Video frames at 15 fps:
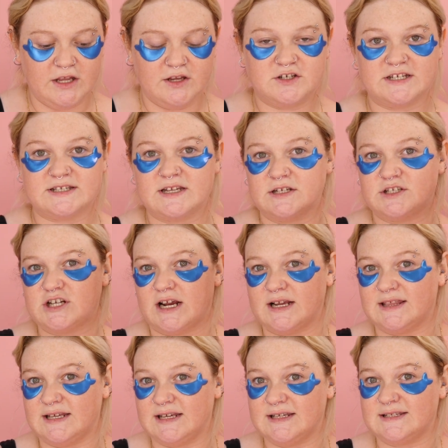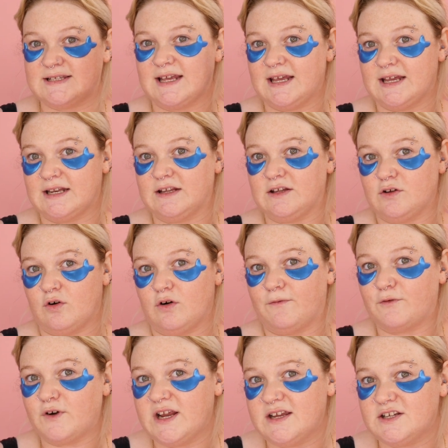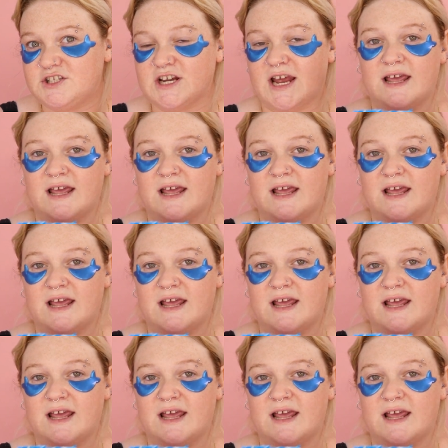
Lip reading: You just chuck these in your fridge